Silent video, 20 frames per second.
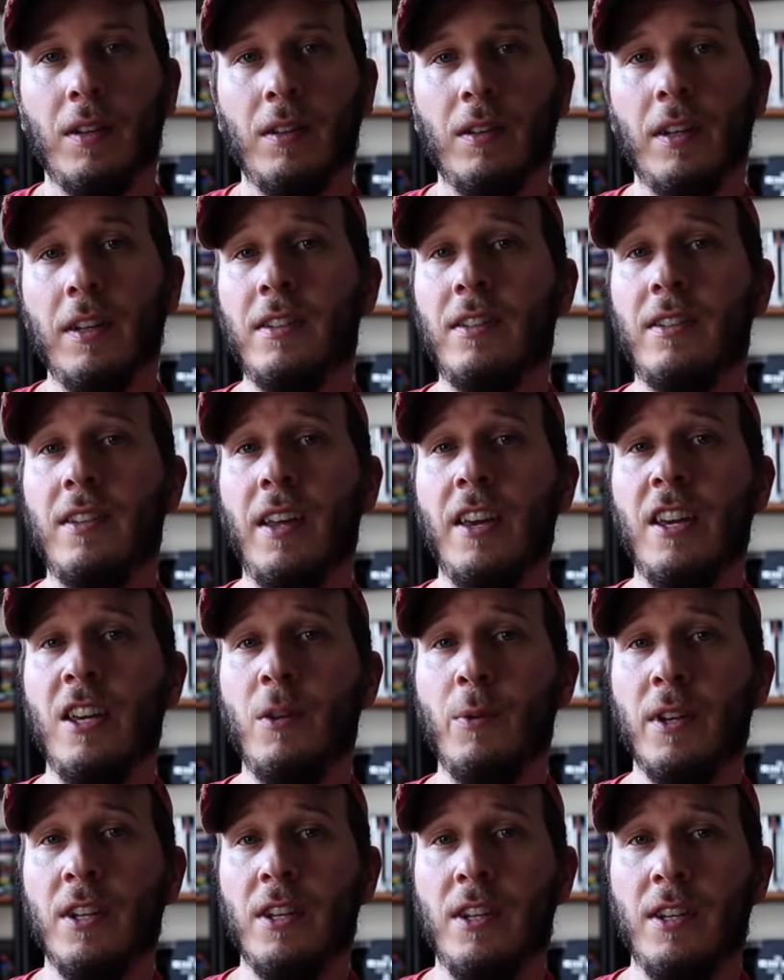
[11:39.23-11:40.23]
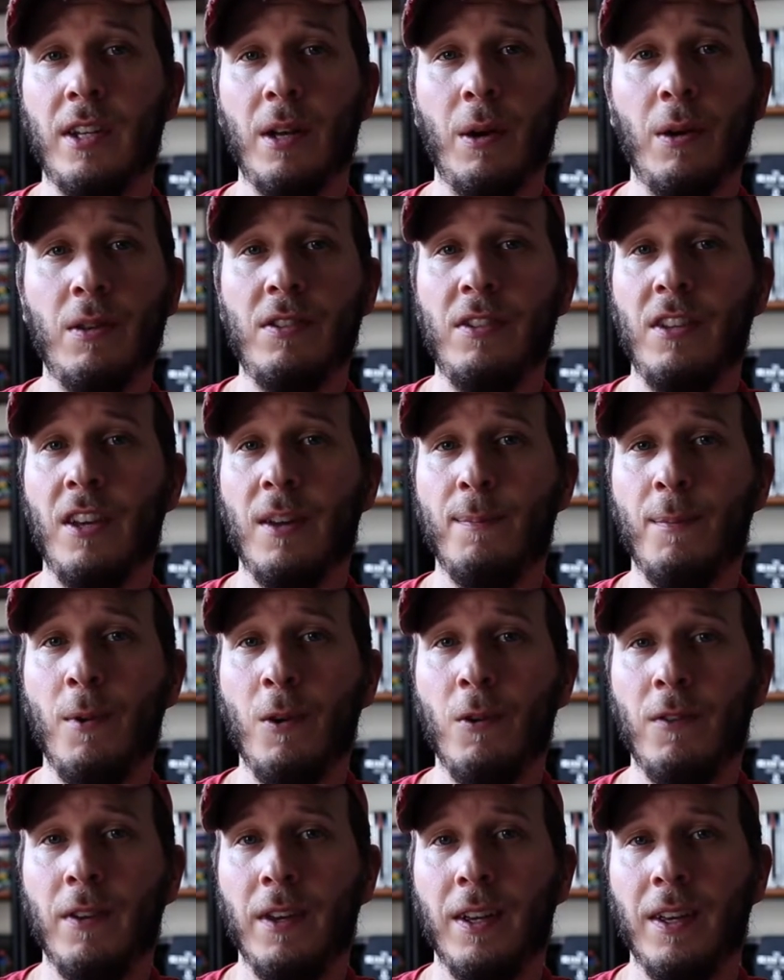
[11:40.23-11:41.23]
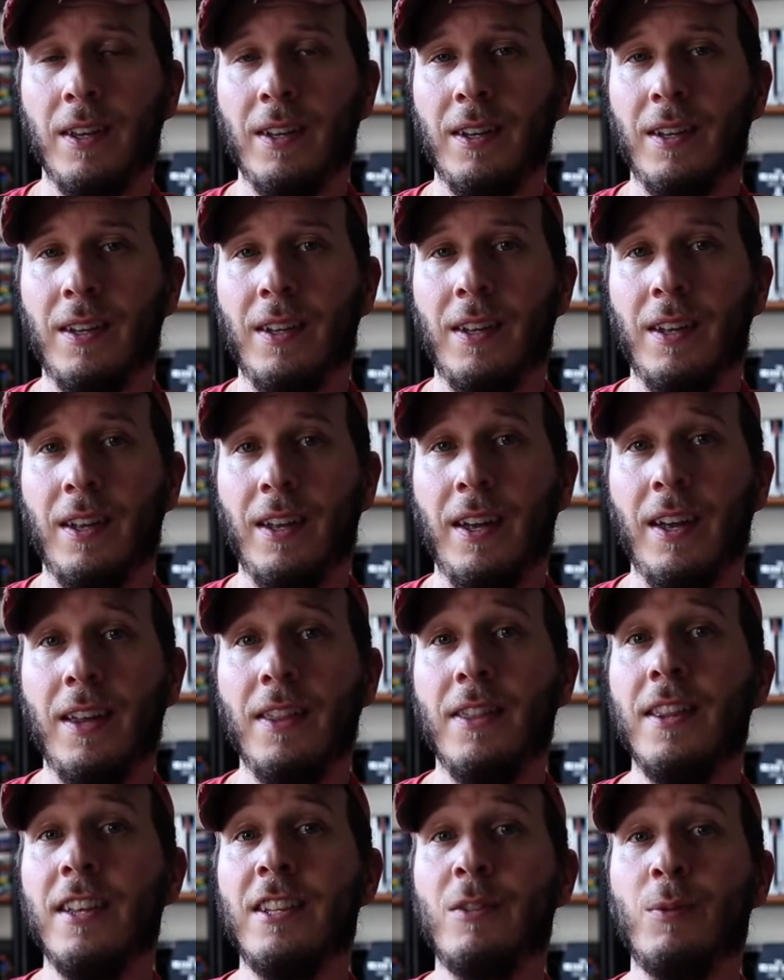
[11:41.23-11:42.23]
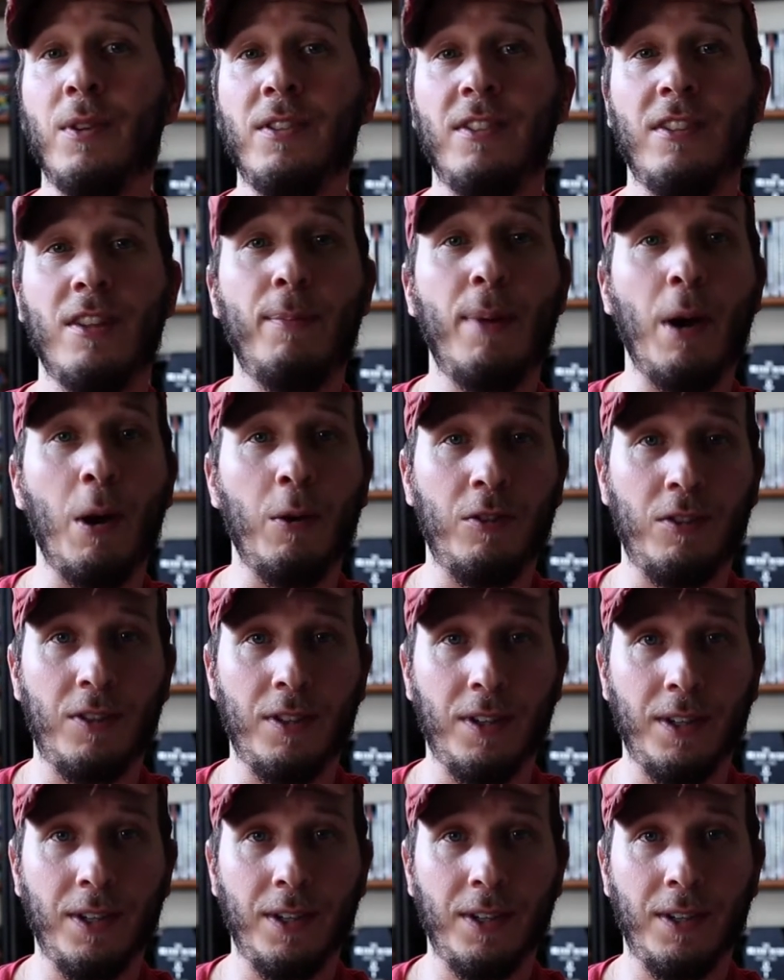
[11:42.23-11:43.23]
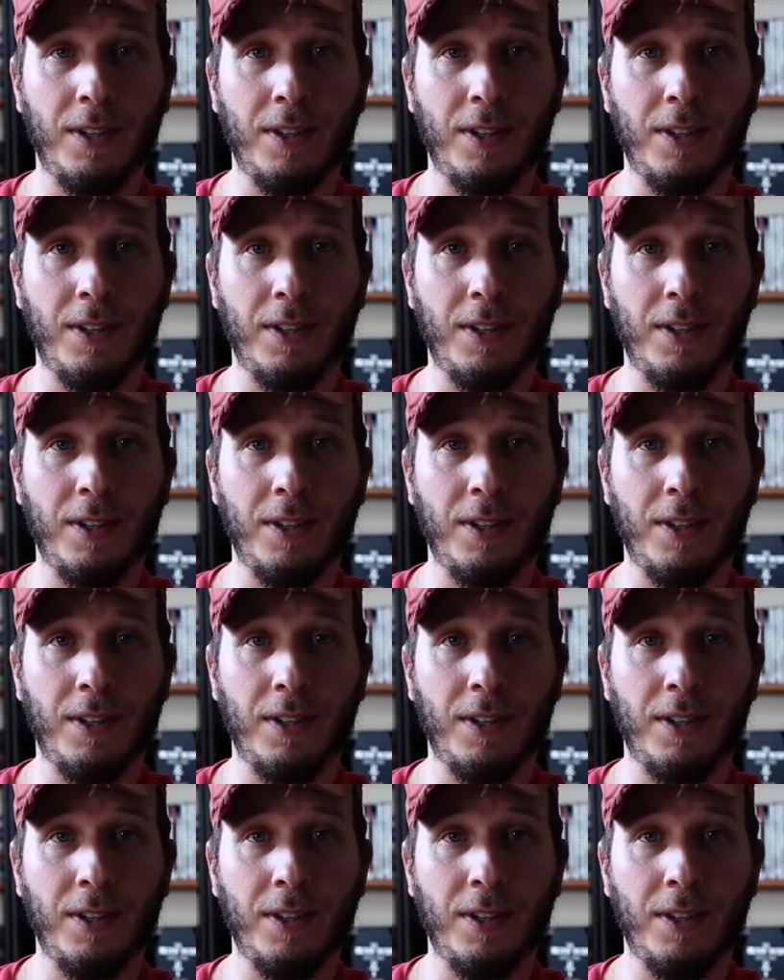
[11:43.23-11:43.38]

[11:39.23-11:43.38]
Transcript: Let's say you went to go see a movie, and this was the poster.